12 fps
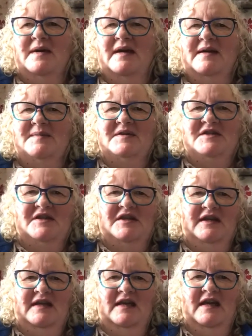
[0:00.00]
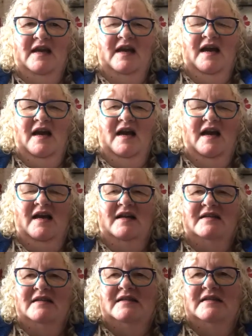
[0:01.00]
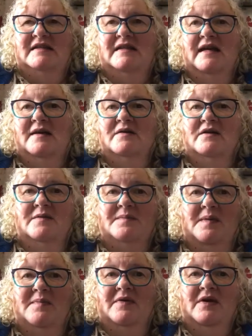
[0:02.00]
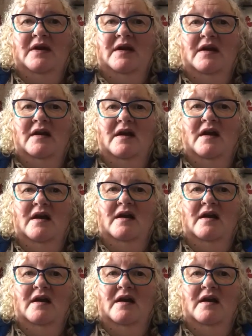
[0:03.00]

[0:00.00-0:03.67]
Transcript: My name's Shirley, and today I'm going to be bringing